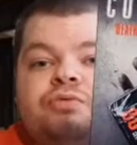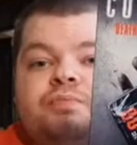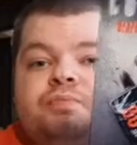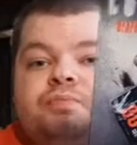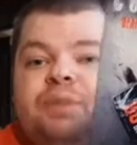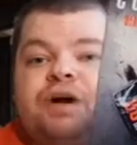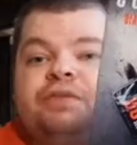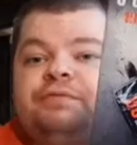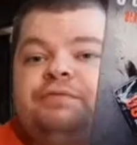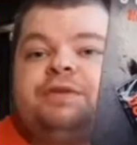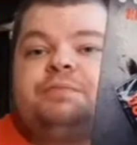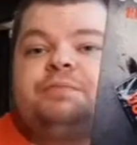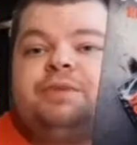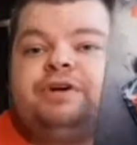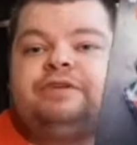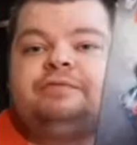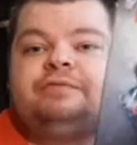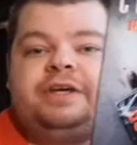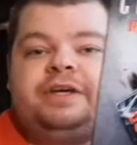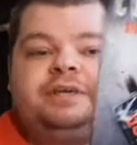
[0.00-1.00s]
perfect
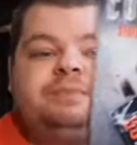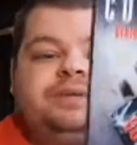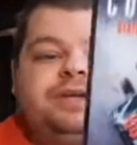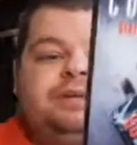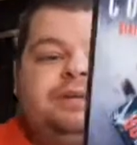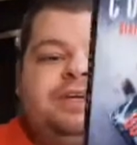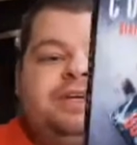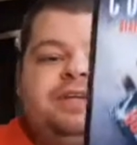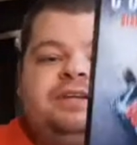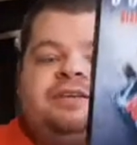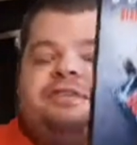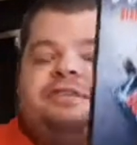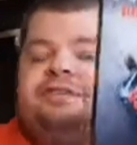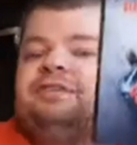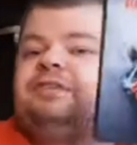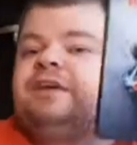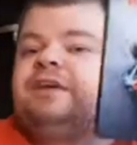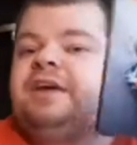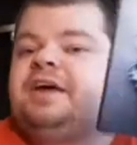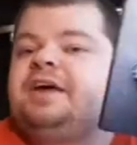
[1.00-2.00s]
movie, but
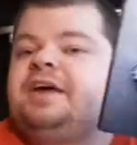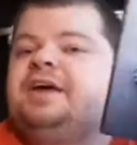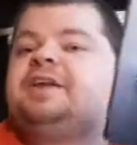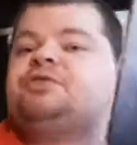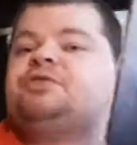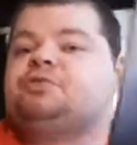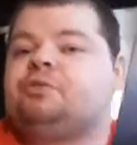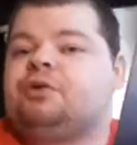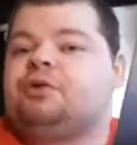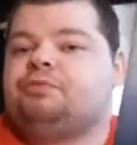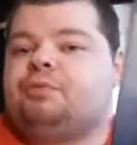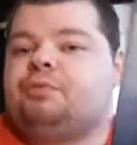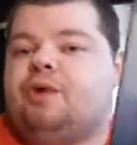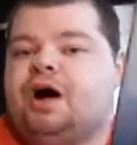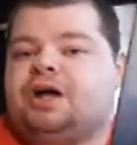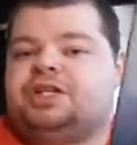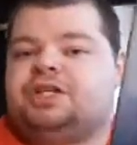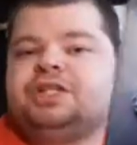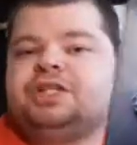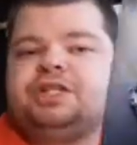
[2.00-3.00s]
it's worth
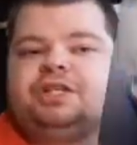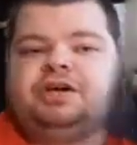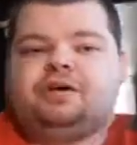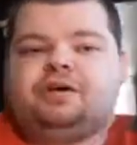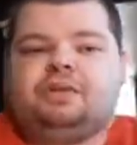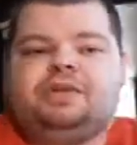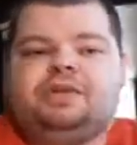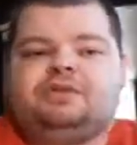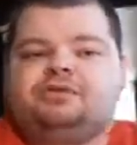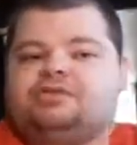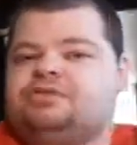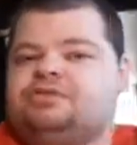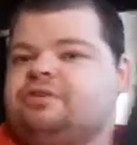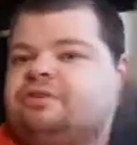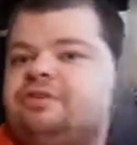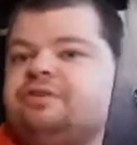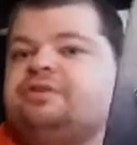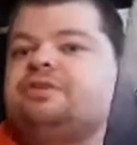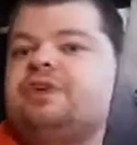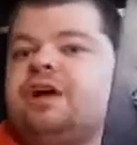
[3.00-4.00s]
watching though.
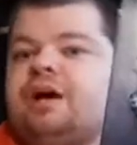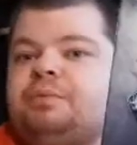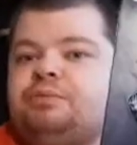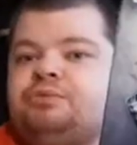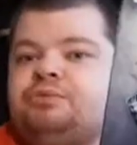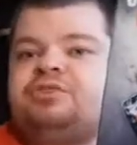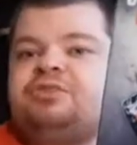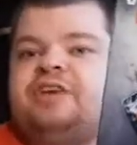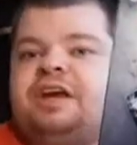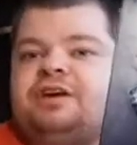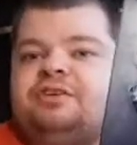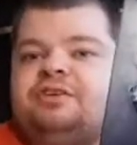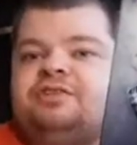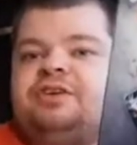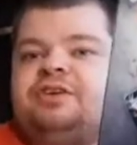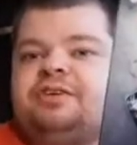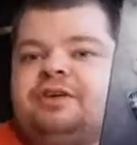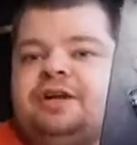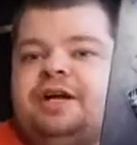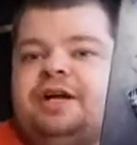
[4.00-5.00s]
There's a couple scares
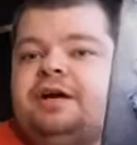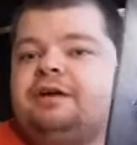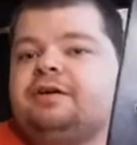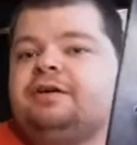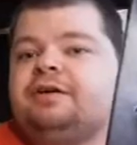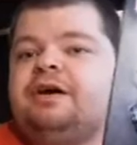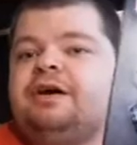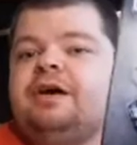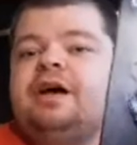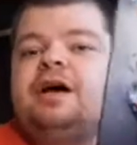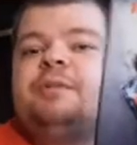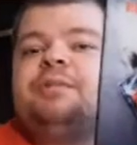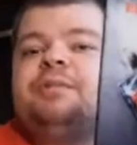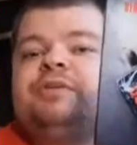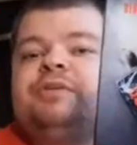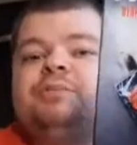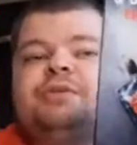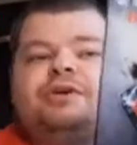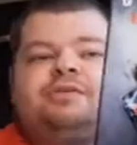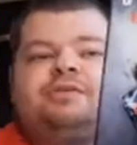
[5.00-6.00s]
here and there,
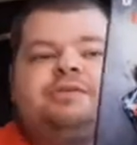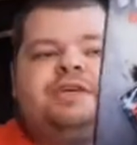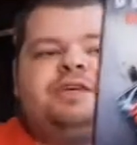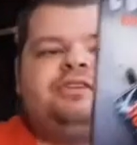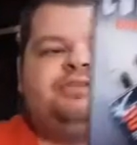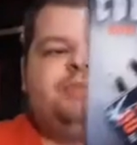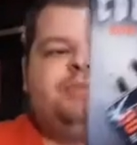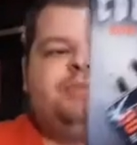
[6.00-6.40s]
but the movie is